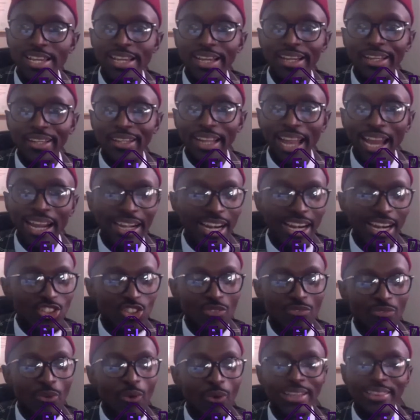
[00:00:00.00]
Regardless
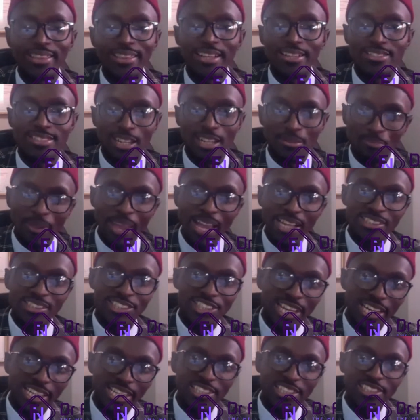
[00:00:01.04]
of what the setbacks, the
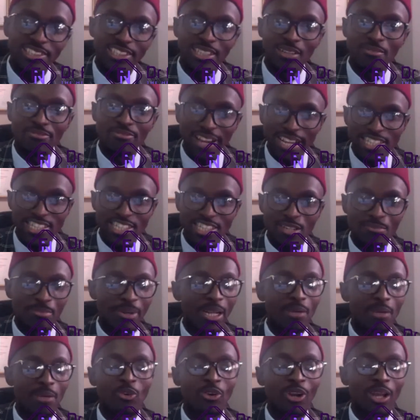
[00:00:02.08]
challenges that I'm facing, but
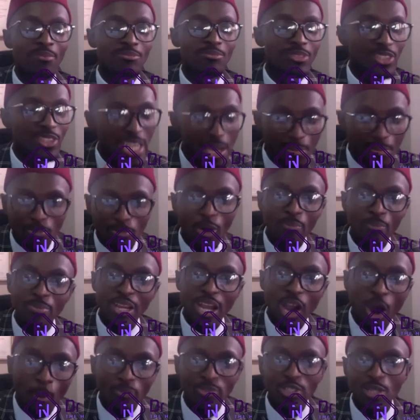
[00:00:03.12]
I'm going to keep on being
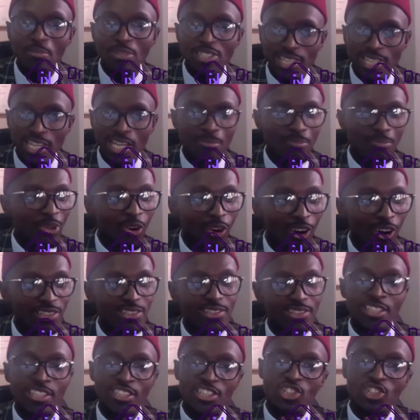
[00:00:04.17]
optimistic,
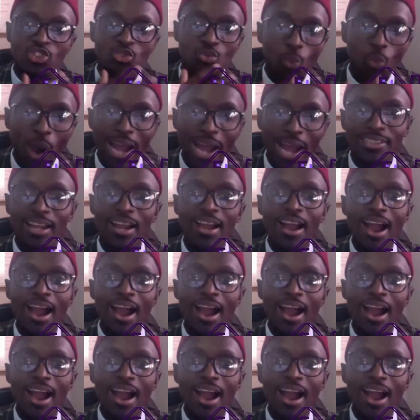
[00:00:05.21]
because this is what